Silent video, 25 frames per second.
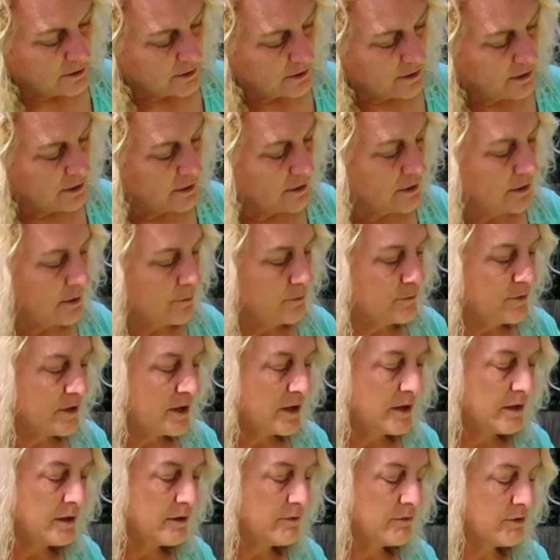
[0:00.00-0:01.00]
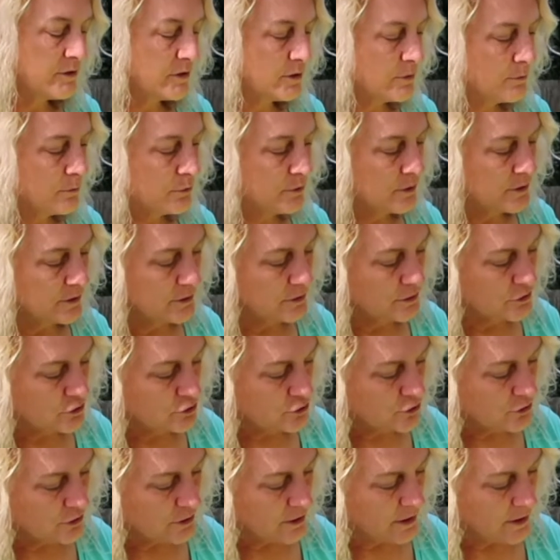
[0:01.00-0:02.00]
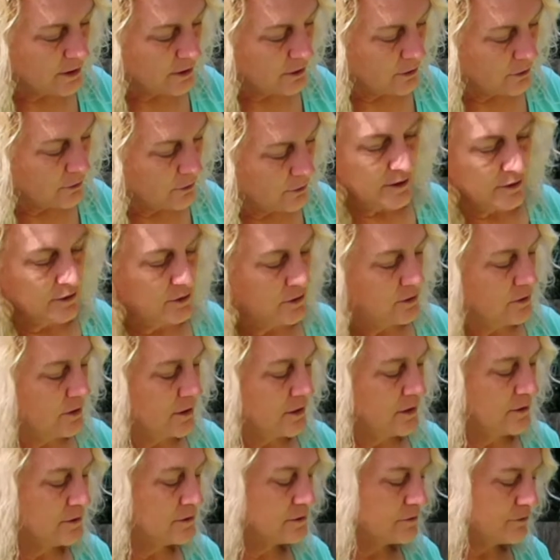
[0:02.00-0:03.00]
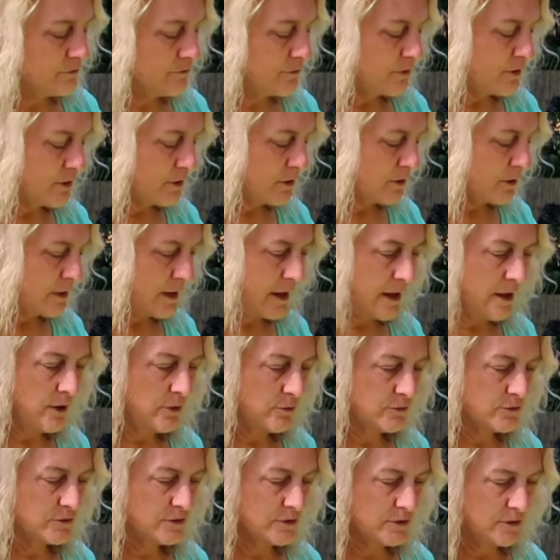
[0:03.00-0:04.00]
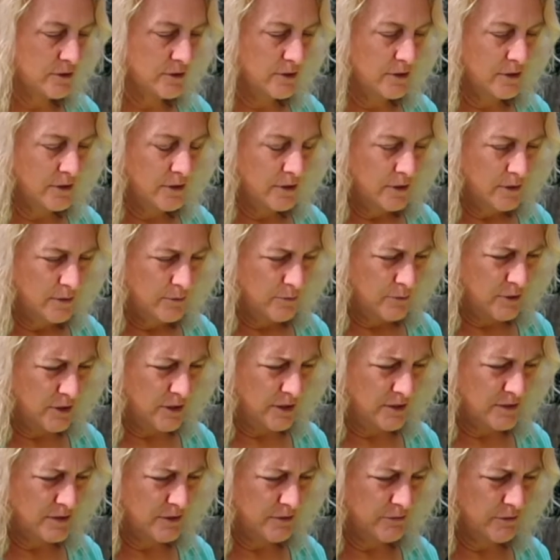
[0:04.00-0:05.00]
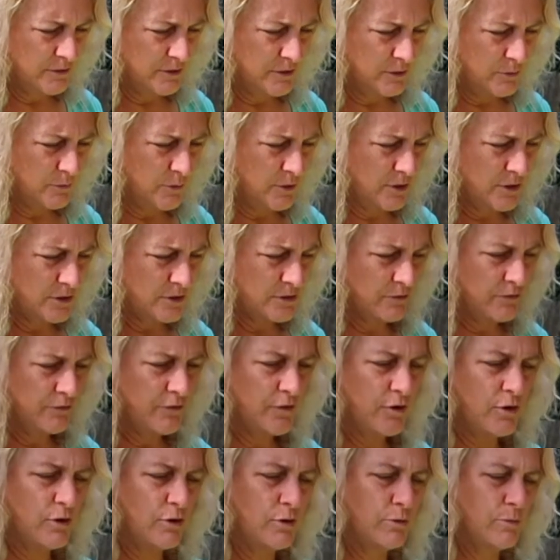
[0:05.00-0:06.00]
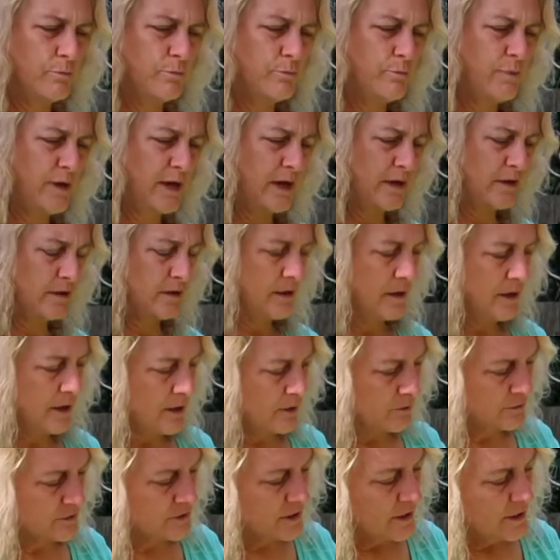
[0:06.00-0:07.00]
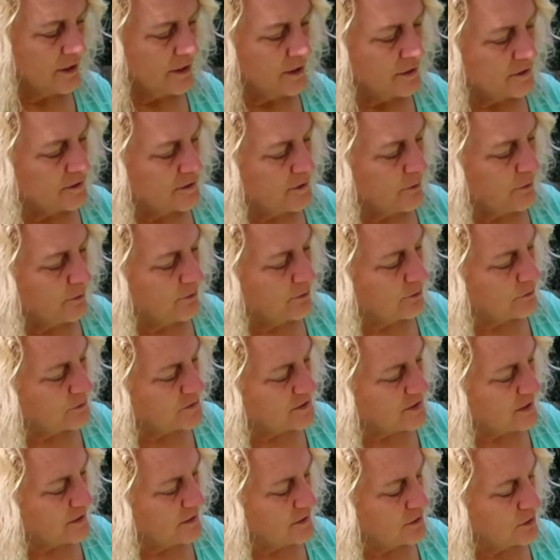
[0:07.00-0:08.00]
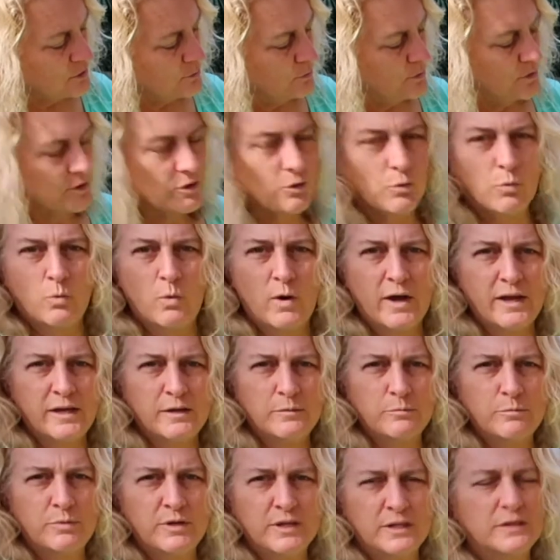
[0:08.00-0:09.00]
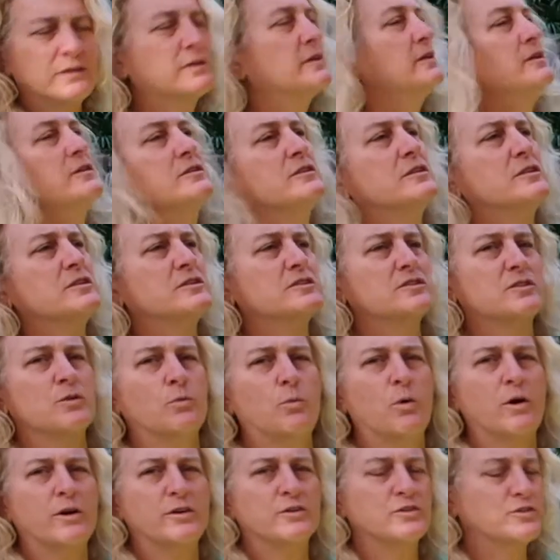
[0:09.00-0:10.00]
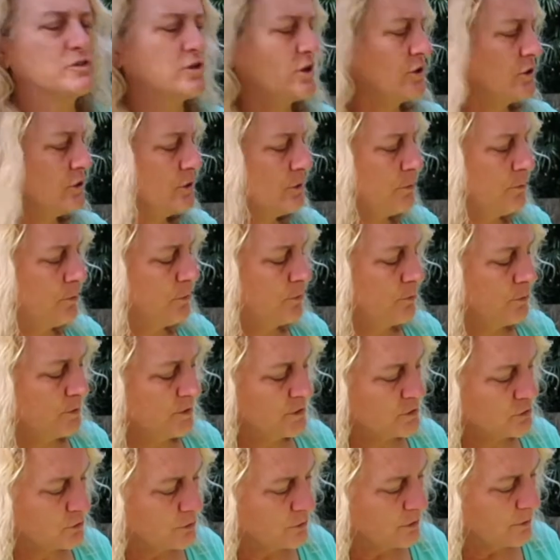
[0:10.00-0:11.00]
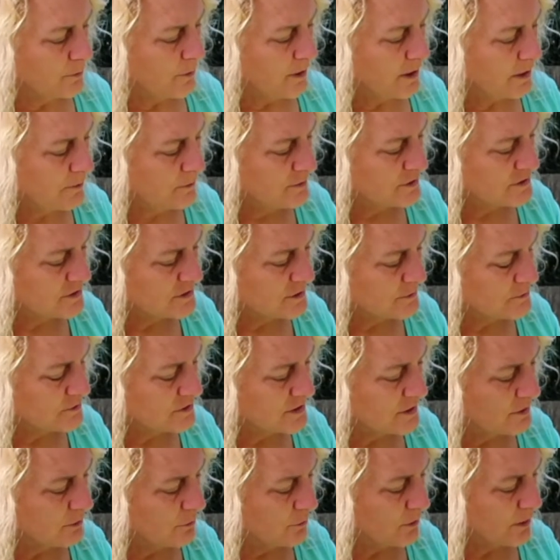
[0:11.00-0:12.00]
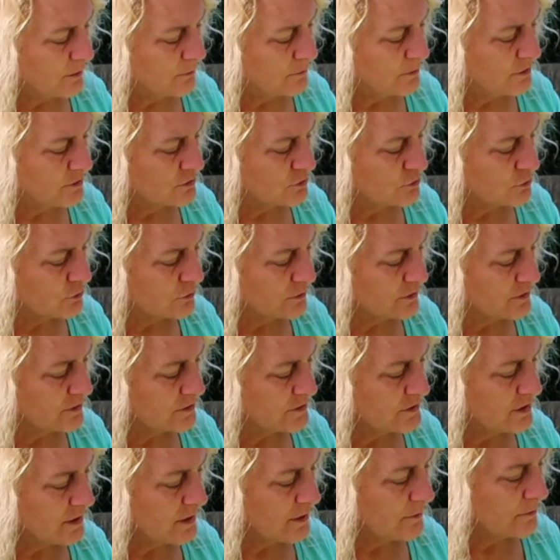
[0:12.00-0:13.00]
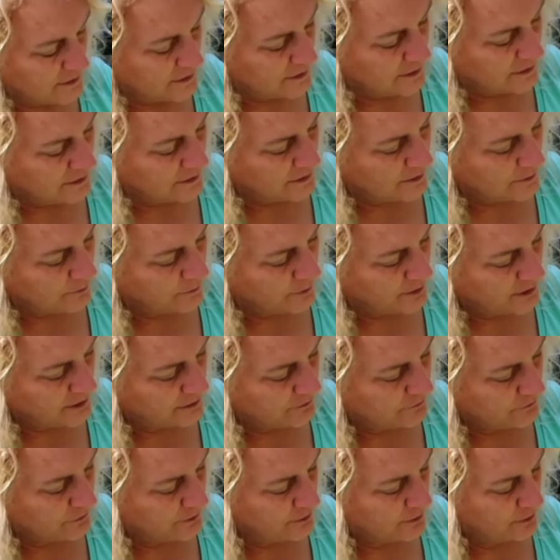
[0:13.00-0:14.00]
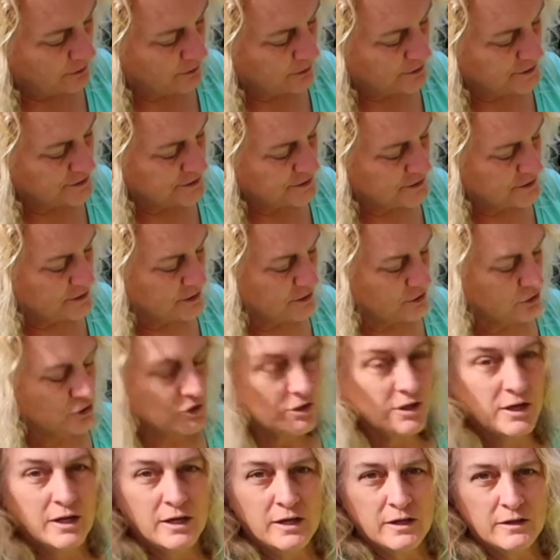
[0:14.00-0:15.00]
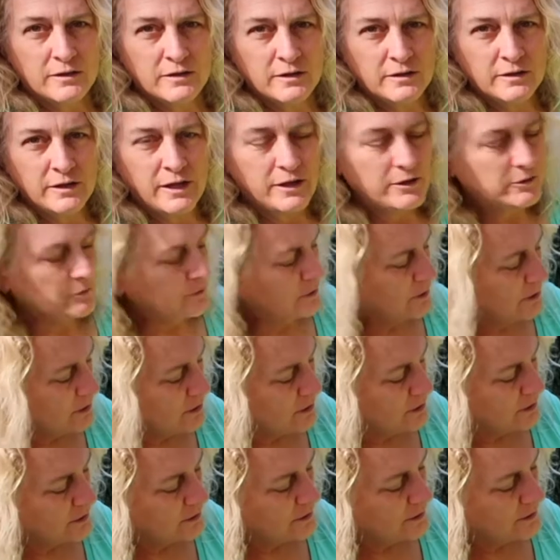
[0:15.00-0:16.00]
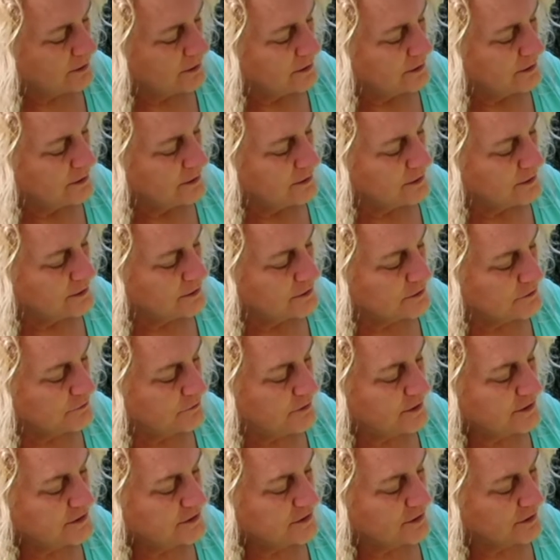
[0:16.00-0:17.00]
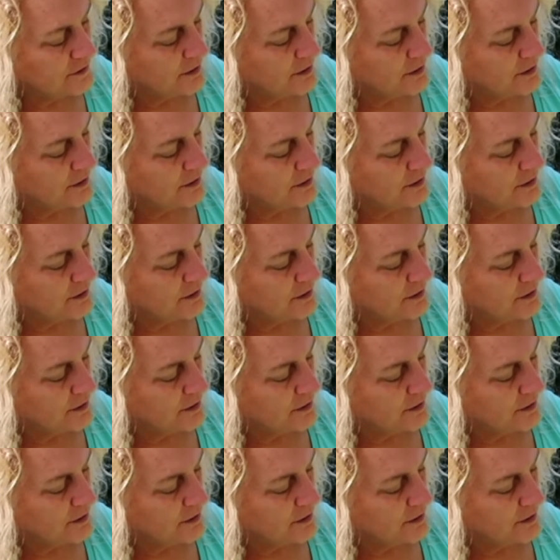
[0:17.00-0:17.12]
And I'm not even completely sure how you get it to fall out. but I definitely want it to fall back out. Some of them say that you put the white bit that is the water soluble bit toward the bottom, and some say the white bit toward the top. And I'm paying very close attention. The lettering on it is facing